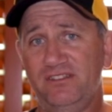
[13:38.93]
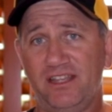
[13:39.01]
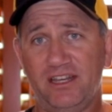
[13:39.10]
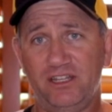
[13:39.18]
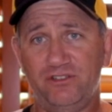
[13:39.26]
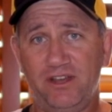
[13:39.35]

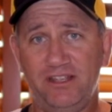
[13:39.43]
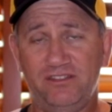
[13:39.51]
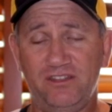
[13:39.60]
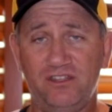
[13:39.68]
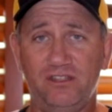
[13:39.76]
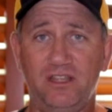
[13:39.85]
They're going to
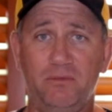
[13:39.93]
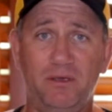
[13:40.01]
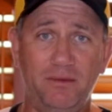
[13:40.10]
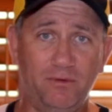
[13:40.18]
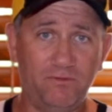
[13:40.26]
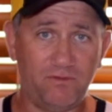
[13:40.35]
transition their
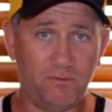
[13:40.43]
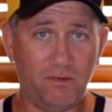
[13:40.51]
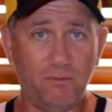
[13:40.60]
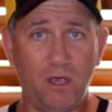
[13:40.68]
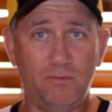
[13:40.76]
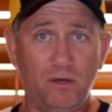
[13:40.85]
people from
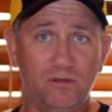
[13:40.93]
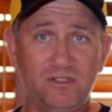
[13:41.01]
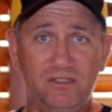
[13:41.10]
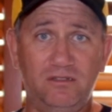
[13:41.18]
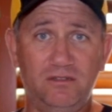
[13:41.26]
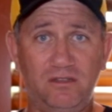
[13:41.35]
the mobile
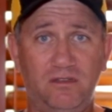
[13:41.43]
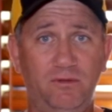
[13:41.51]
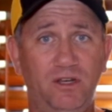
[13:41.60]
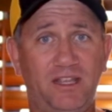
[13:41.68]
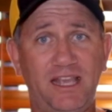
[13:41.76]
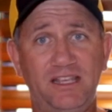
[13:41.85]

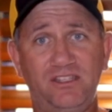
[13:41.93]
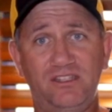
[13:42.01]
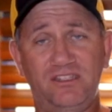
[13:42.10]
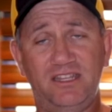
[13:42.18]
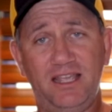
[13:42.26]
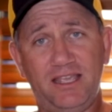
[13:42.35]

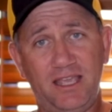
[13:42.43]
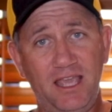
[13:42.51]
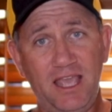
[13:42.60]
communications tech